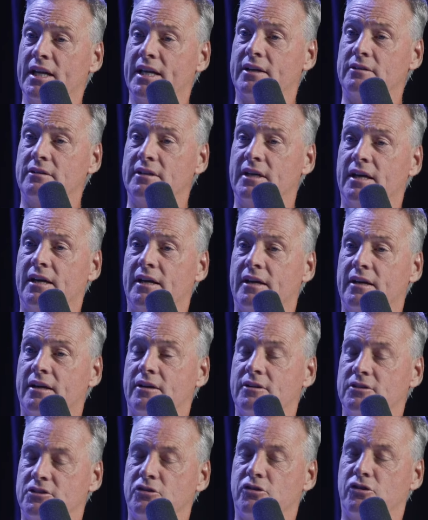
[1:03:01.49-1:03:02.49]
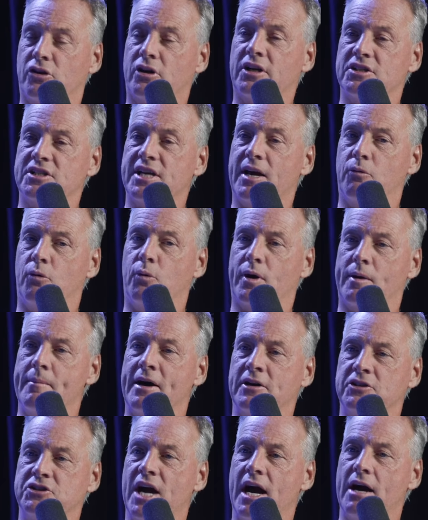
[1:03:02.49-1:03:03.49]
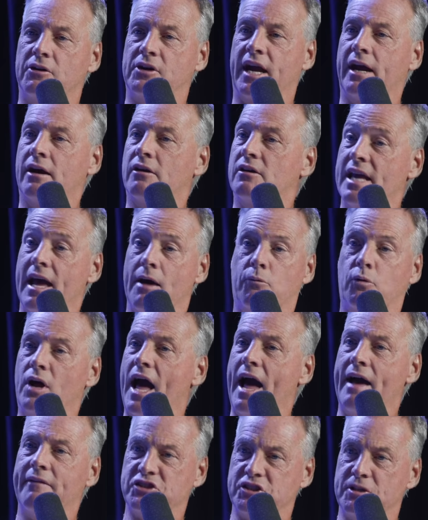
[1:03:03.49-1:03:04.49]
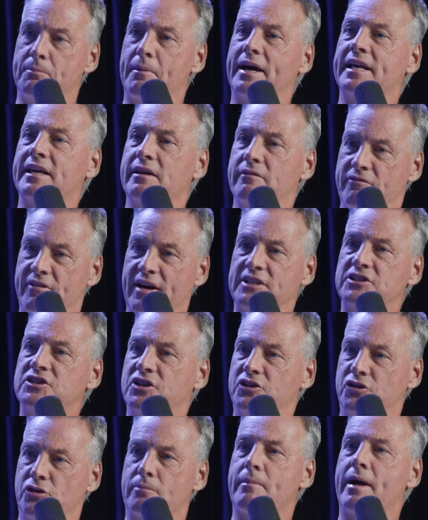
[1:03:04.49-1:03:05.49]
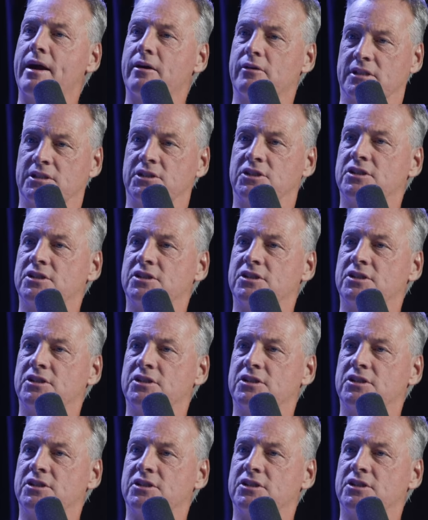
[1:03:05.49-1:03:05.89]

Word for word: little cuz they're going to say, "Well, what about childcare?" Yeah, well, have somebody invest in your marriage.